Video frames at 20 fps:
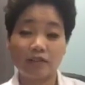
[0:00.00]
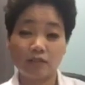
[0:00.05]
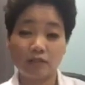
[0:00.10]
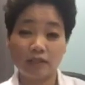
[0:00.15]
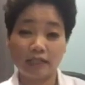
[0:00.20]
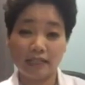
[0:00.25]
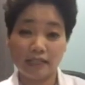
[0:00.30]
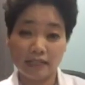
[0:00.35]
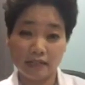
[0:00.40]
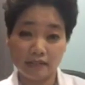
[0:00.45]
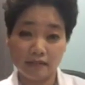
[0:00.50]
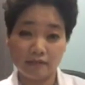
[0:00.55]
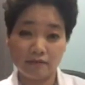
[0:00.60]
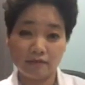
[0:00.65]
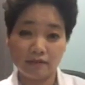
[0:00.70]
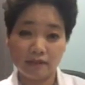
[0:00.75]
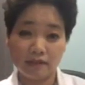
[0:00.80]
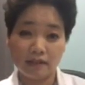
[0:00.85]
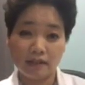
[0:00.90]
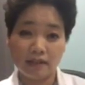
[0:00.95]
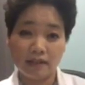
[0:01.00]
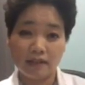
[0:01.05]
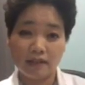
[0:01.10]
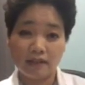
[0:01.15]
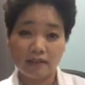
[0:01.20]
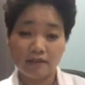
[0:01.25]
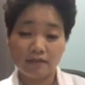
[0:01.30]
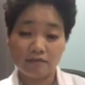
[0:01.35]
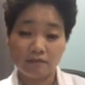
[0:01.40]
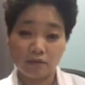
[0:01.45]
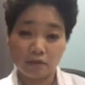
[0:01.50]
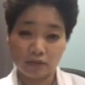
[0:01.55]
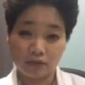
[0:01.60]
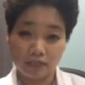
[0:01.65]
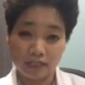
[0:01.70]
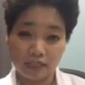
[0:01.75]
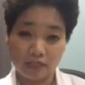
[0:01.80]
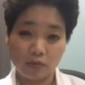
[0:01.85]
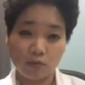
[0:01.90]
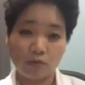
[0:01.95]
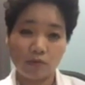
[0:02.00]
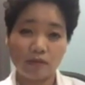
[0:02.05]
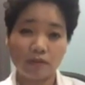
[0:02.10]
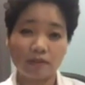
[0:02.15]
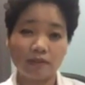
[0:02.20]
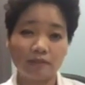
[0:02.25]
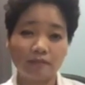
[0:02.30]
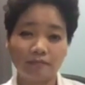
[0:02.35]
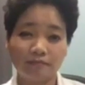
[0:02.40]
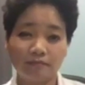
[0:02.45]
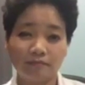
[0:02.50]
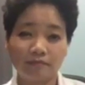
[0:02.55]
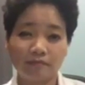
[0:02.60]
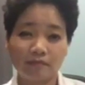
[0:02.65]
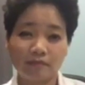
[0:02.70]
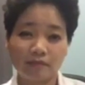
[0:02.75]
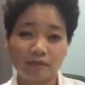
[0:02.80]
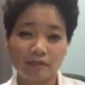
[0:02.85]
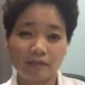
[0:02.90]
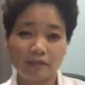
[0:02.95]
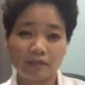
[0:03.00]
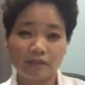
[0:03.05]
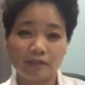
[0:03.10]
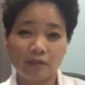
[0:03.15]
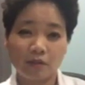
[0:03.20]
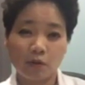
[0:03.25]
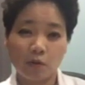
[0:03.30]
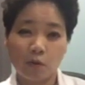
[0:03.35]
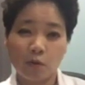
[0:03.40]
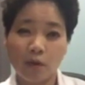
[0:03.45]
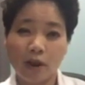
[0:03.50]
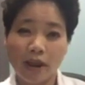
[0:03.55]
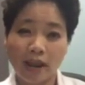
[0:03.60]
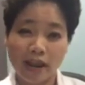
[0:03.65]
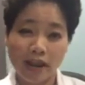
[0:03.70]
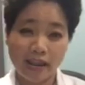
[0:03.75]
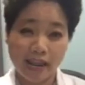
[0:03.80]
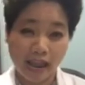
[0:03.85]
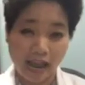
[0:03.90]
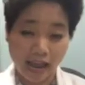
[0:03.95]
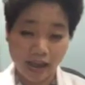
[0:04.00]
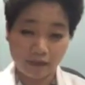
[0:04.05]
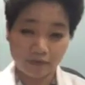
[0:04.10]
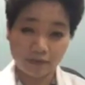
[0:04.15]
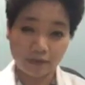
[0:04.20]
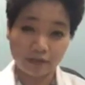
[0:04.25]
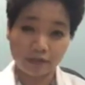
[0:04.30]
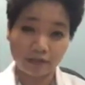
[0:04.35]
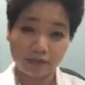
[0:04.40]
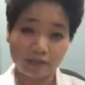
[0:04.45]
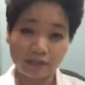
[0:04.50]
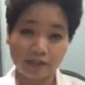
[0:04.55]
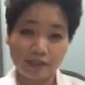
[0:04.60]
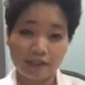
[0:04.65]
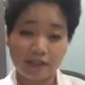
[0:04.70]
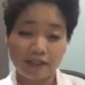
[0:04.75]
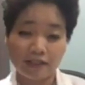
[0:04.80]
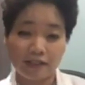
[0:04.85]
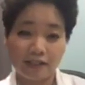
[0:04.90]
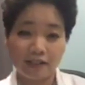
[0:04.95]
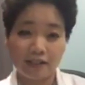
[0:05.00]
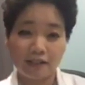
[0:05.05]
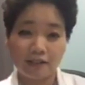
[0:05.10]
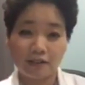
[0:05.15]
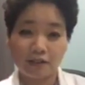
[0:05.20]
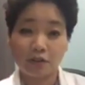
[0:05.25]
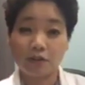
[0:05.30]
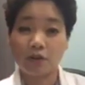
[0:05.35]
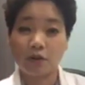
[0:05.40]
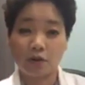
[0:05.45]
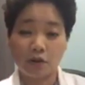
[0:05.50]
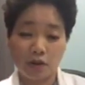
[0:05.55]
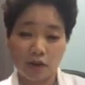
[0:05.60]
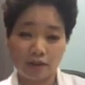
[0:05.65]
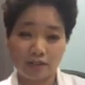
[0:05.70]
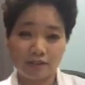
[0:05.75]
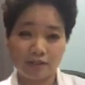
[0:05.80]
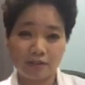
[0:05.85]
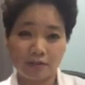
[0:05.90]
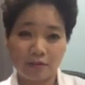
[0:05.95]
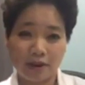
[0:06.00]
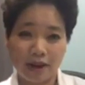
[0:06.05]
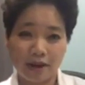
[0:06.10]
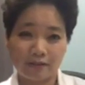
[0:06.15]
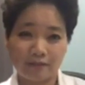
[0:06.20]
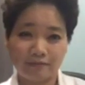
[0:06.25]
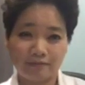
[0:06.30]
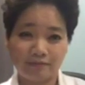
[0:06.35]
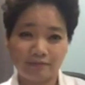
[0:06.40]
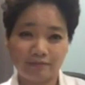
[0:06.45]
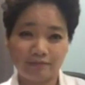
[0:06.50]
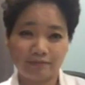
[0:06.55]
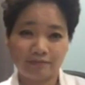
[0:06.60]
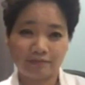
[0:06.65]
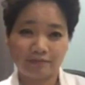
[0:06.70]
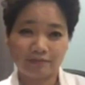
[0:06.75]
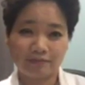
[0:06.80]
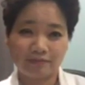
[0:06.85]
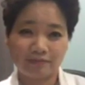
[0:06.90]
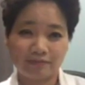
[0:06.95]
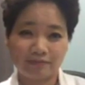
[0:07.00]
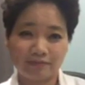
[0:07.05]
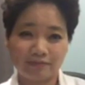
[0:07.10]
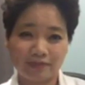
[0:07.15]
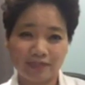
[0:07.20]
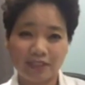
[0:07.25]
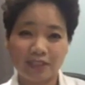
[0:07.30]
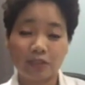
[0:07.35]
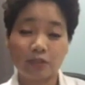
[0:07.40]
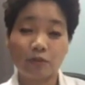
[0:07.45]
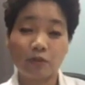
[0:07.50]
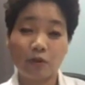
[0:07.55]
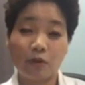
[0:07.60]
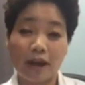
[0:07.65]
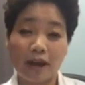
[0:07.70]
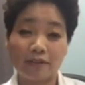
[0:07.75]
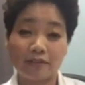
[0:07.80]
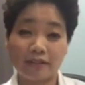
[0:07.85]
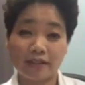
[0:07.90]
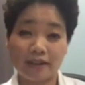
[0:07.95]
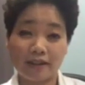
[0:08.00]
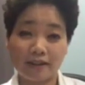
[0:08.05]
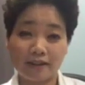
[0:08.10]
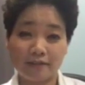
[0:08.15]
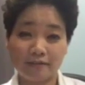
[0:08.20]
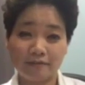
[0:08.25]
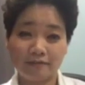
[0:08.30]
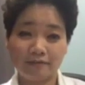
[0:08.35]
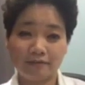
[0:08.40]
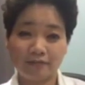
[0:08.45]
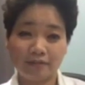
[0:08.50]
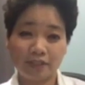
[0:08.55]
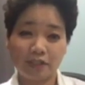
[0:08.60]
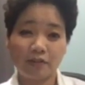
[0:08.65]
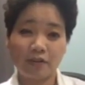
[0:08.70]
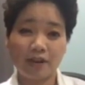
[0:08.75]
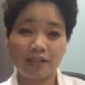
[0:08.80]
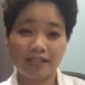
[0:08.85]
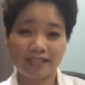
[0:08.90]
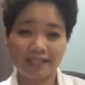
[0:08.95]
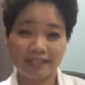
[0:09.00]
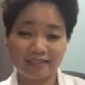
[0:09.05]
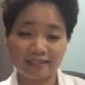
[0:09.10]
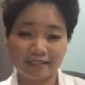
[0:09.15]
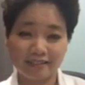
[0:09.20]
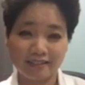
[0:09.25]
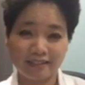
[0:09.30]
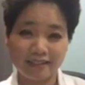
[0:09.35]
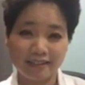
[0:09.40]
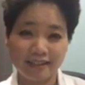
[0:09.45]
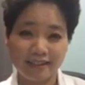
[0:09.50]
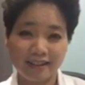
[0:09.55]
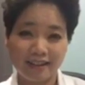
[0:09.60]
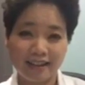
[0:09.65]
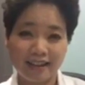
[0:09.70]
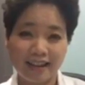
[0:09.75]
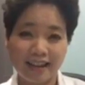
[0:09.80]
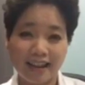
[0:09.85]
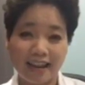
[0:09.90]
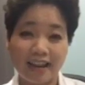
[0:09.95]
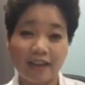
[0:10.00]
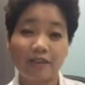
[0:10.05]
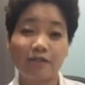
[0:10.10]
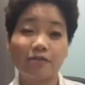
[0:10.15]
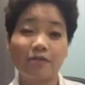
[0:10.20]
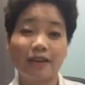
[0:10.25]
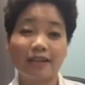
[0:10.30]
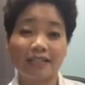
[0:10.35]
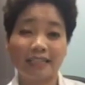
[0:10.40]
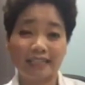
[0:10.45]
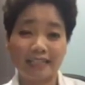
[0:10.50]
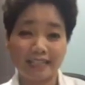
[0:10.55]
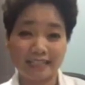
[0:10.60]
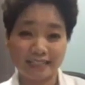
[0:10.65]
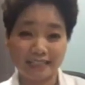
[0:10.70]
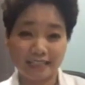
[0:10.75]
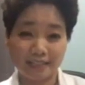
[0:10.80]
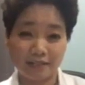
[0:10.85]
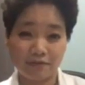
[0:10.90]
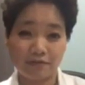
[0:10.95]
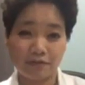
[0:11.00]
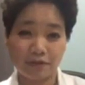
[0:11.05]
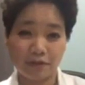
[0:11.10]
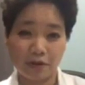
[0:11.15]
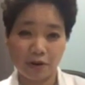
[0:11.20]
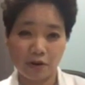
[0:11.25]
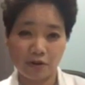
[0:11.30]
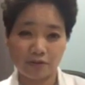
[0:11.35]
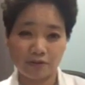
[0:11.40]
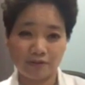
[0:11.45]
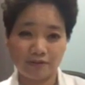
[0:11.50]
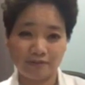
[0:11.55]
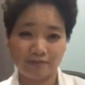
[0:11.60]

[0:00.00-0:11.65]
you leave for this world way after you're no longer around. So go out there, crush it, and create a legacy for your own.